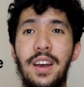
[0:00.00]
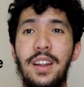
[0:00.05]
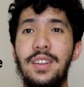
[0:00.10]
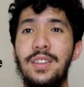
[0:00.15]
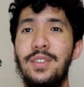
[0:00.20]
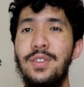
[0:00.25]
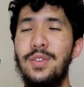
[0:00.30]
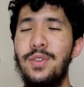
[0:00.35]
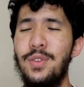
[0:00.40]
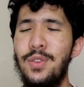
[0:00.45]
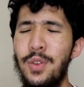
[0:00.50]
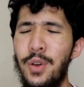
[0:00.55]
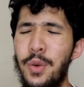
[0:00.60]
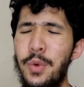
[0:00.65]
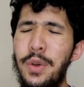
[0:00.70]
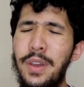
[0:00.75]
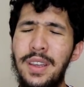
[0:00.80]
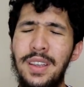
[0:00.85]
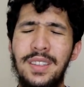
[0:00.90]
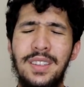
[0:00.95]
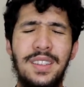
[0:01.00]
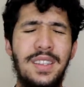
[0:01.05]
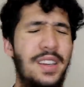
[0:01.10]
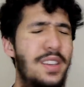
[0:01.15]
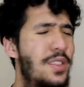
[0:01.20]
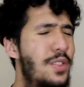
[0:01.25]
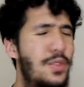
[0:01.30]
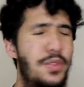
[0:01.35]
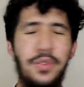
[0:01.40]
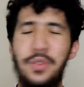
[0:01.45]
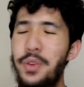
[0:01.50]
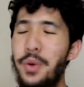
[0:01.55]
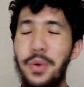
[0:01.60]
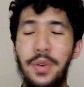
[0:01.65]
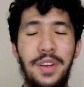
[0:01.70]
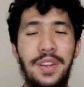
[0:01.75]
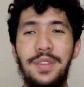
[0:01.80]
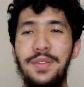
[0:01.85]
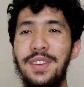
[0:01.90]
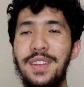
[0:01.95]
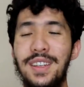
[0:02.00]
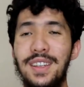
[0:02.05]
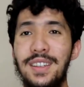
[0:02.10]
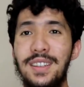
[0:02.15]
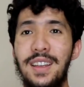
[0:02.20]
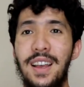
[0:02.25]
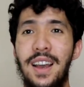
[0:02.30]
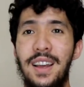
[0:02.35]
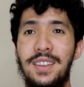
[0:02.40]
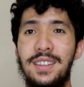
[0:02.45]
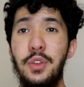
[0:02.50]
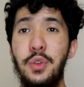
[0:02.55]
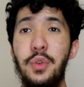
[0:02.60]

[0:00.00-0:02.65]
that it's so easy and it's so convenient guys.